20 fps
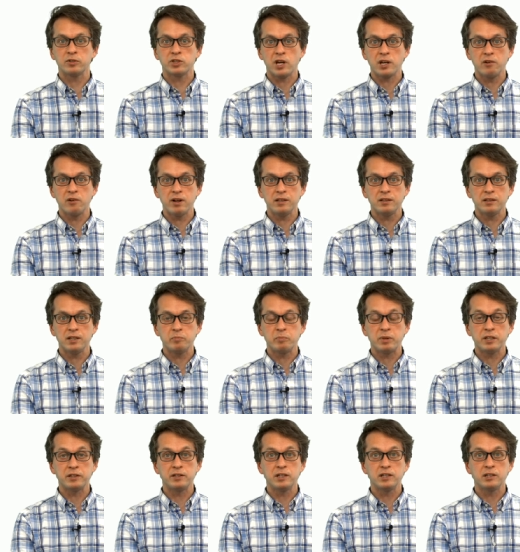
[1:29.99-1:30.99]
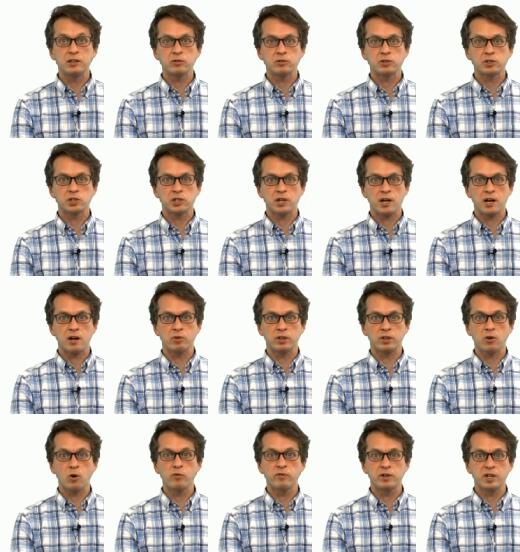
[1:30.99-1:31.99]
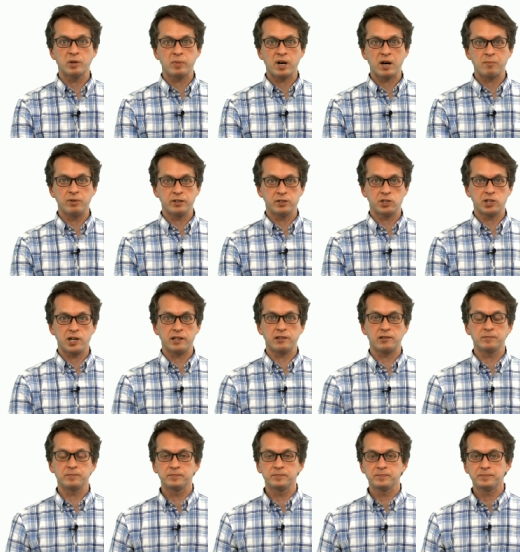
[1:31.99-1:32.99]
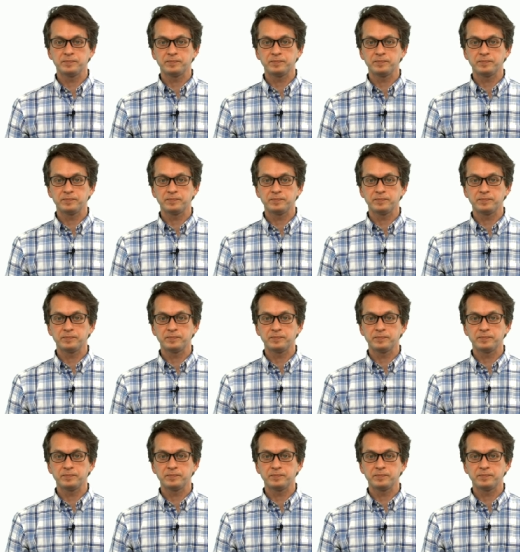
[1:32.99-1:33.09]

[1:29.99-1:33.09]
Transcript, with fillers: generated but did not share with over the public channel.